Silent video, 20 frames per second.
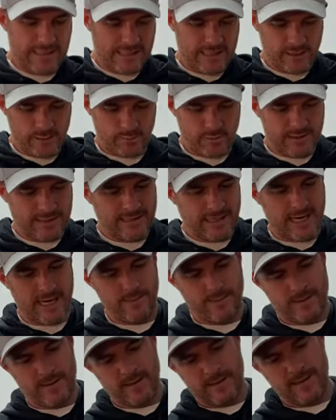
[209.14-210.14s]
is we
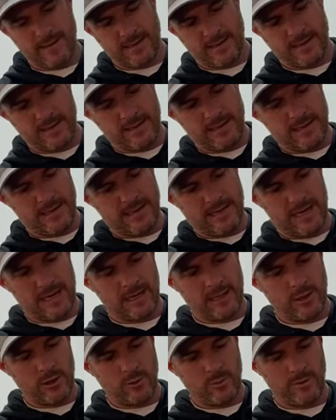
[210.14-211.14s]
tape a
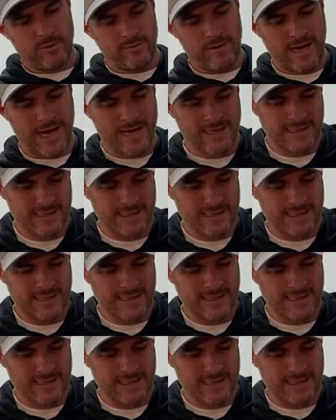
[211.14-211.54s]
little bit of